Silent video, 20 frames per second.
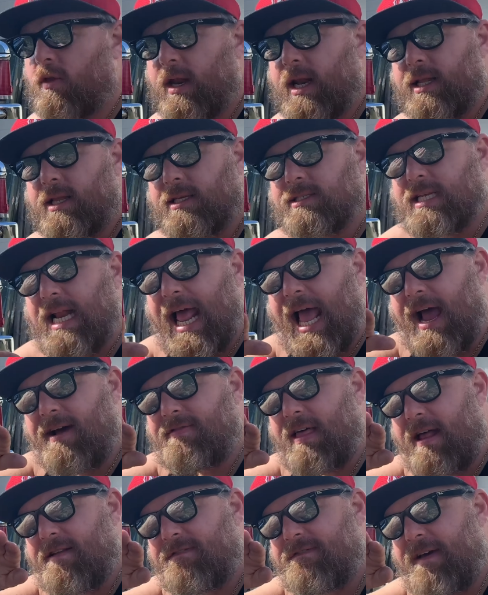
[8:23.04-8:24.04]
it doesn't have
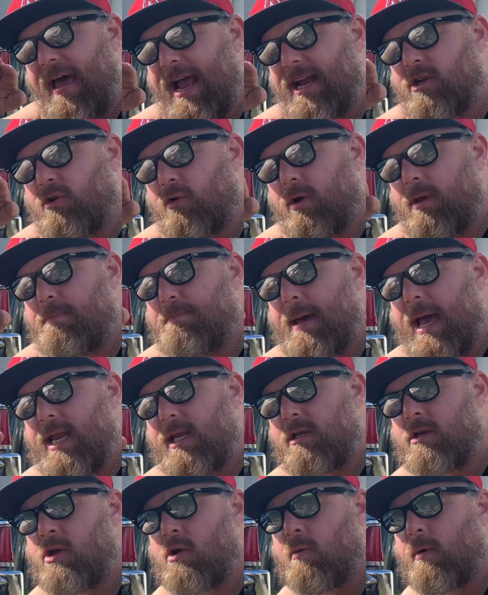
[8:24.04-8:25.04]
that factory
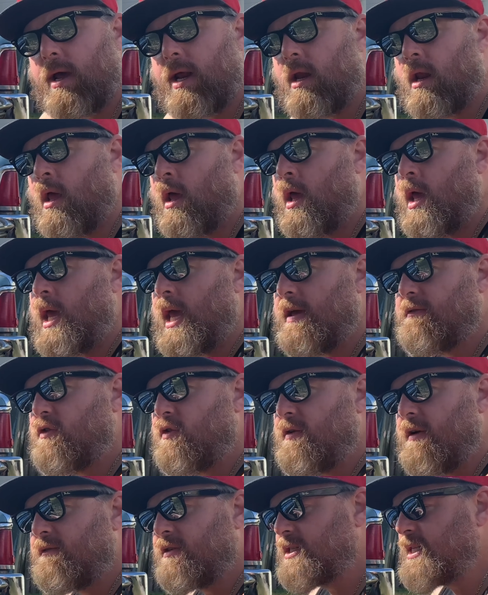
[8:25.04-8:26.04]
bend to it. If
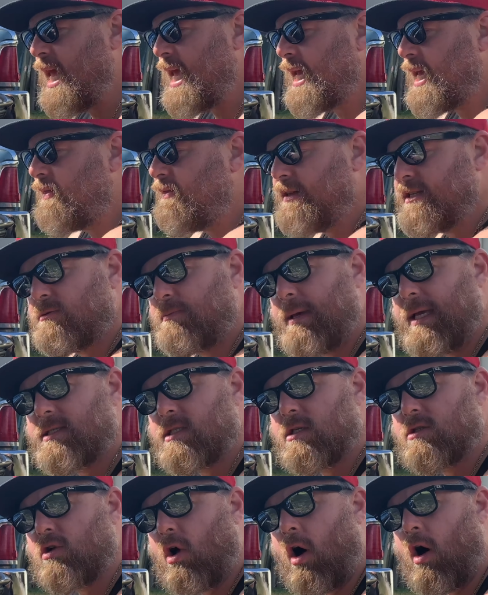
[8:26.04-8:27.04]
you've ever taken these
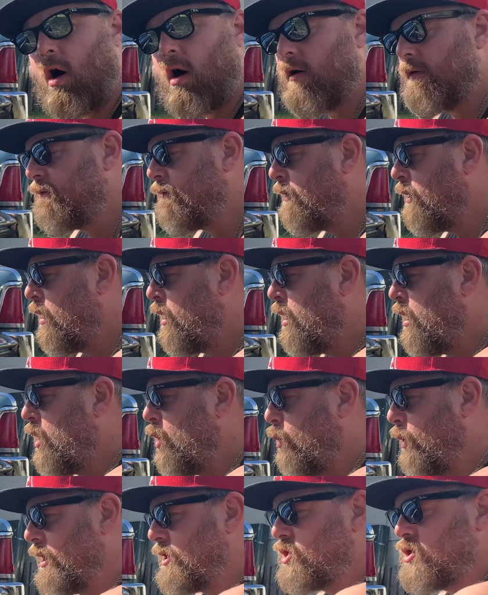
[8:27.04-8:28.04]
pieces off,
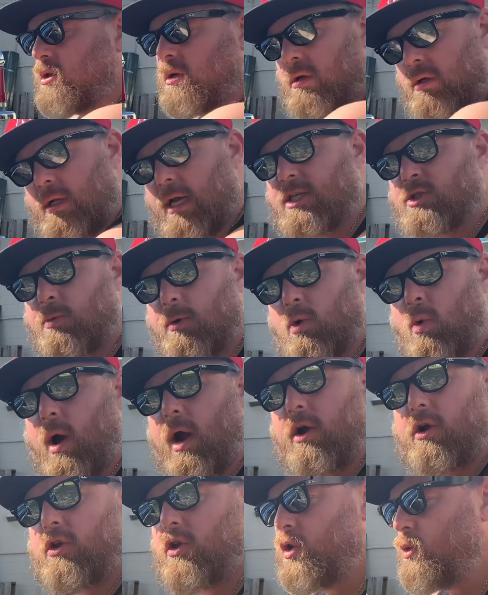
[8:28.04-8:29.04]
which does require you